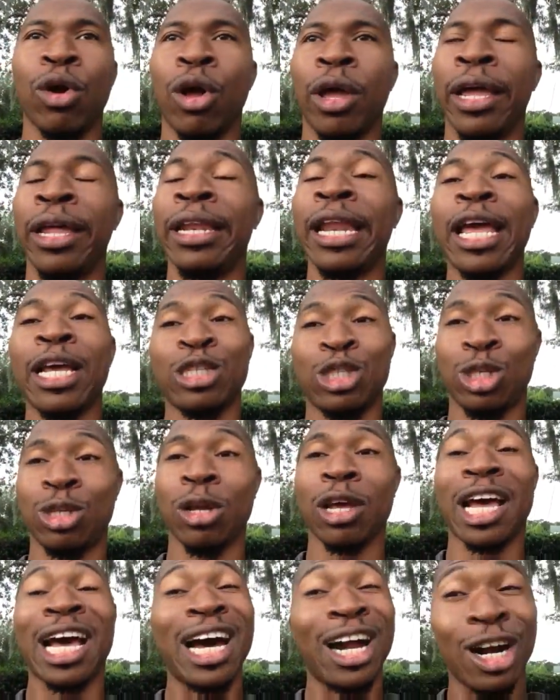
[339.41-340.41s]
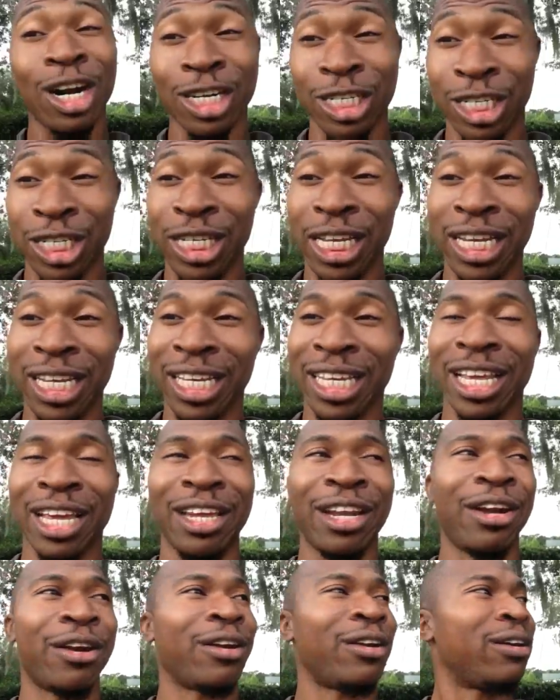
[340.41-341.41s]
and this cursing,
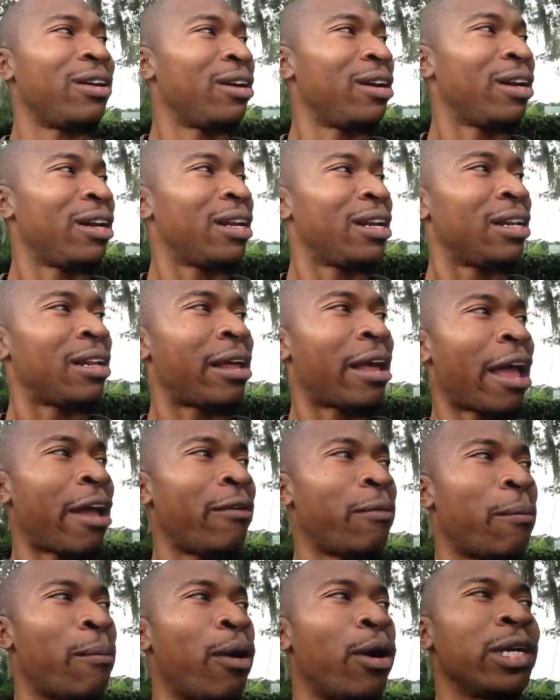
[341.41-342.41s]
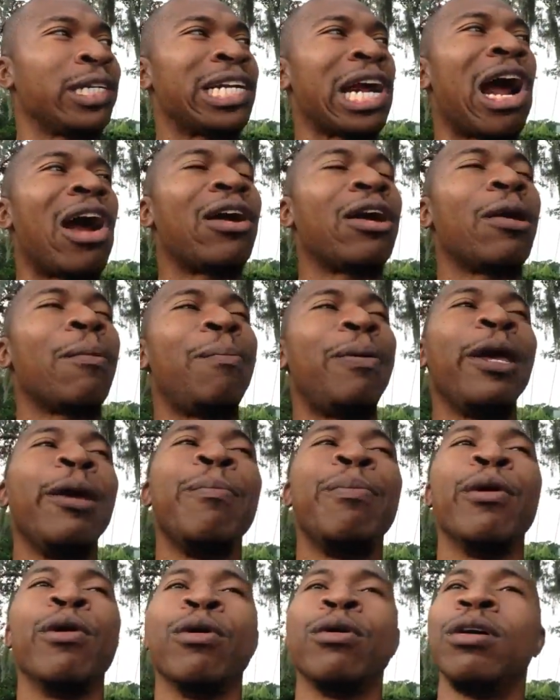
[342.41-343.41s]
and their majority of
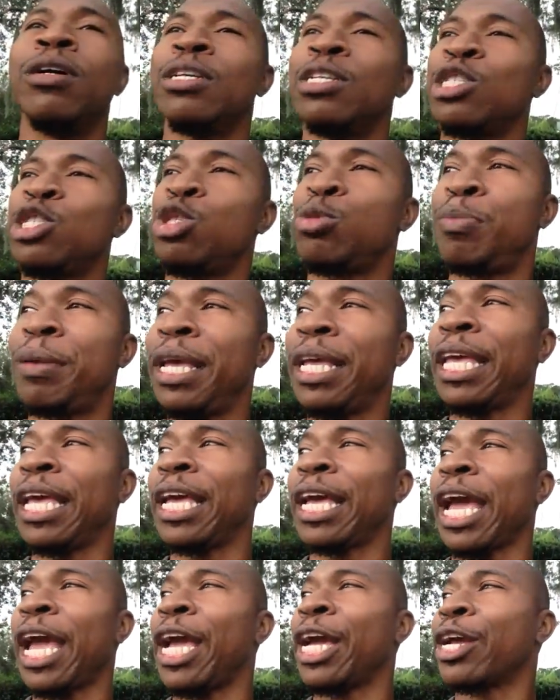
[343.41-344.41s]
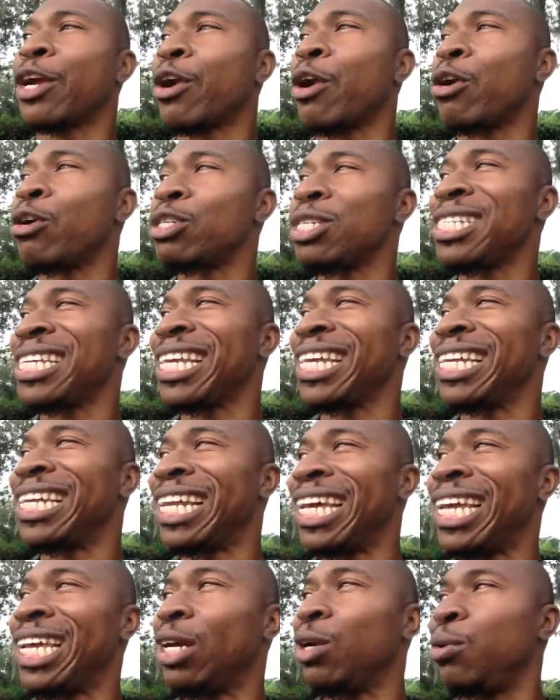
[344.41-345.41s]
people speaking a cursing
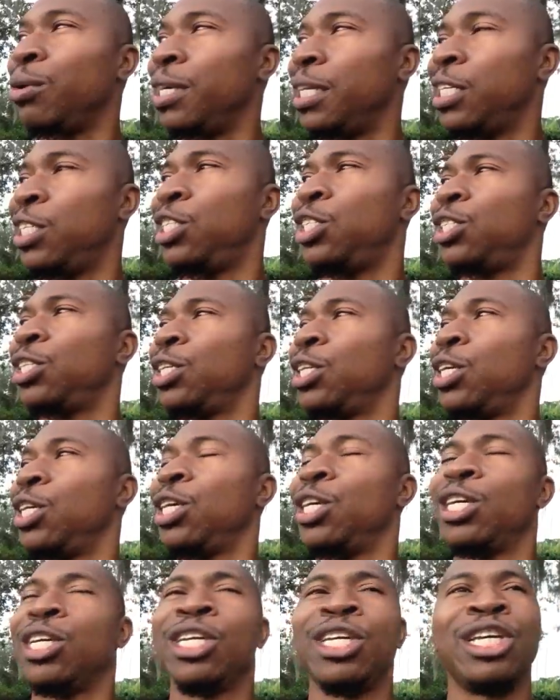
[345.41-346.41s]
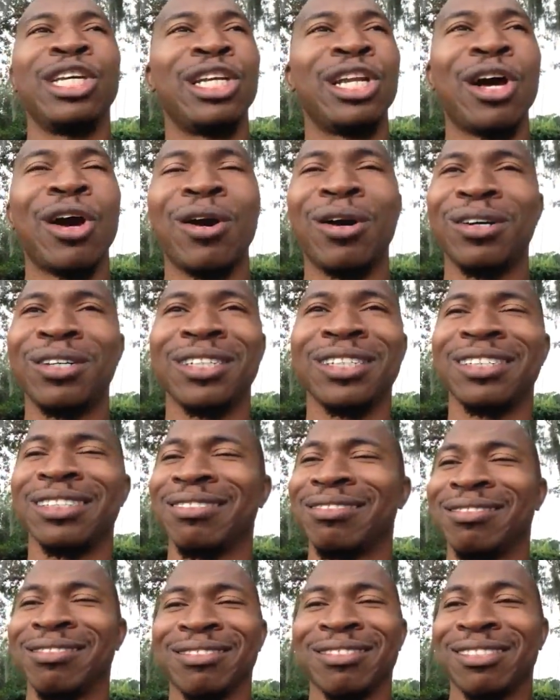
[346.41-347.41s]
language, you know.
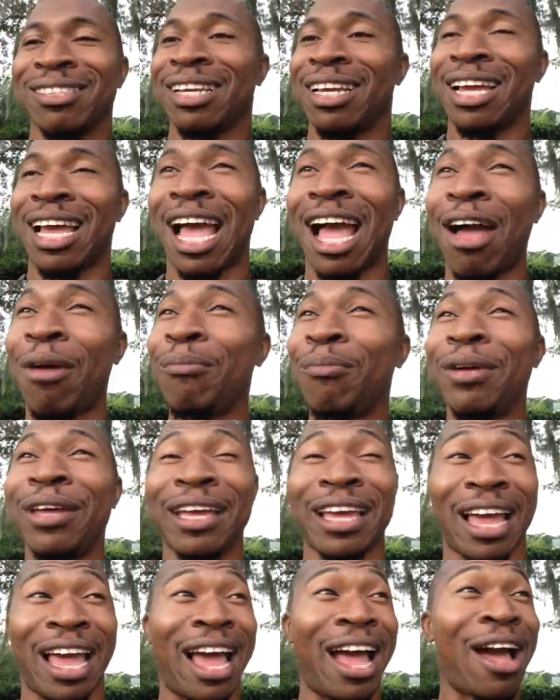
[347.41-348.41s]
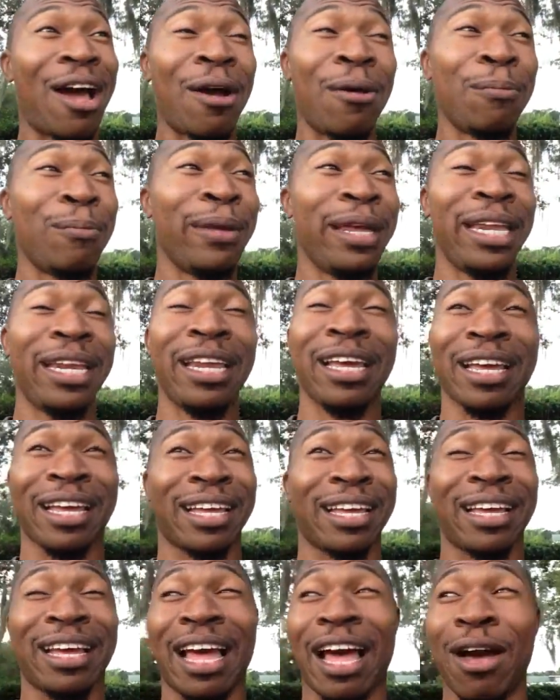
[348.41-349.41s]
How
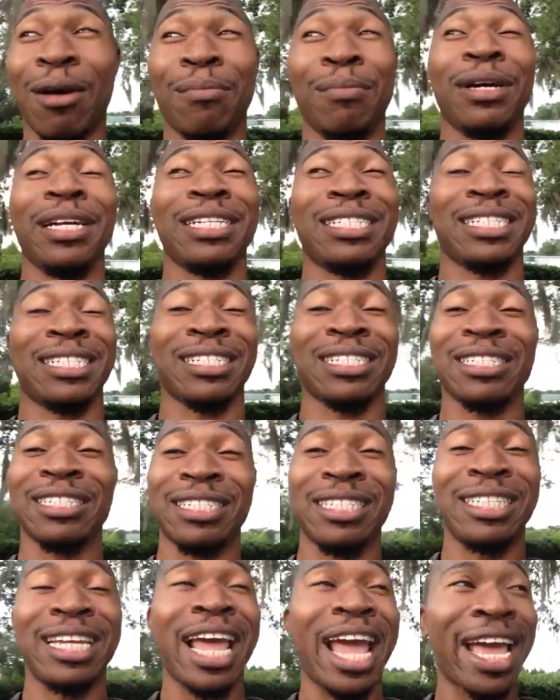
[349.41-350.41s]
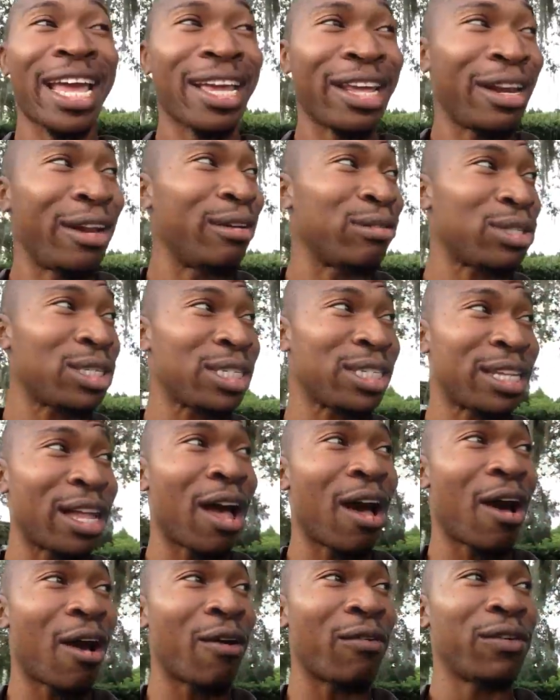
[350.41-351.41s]
much negative
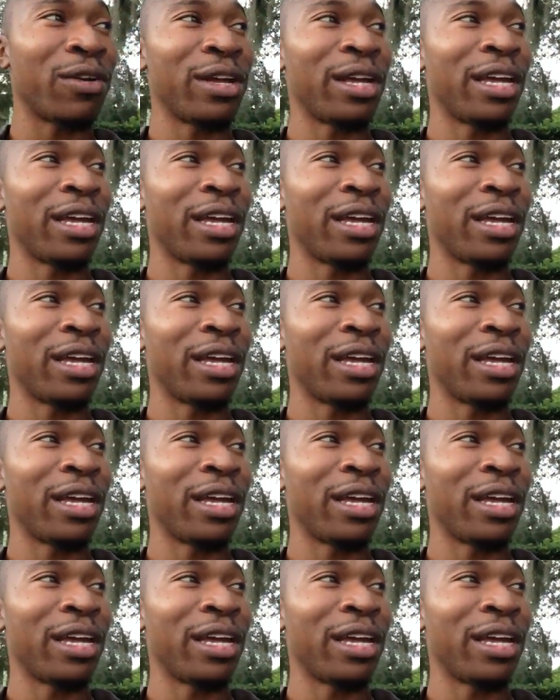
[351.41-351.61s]
stuff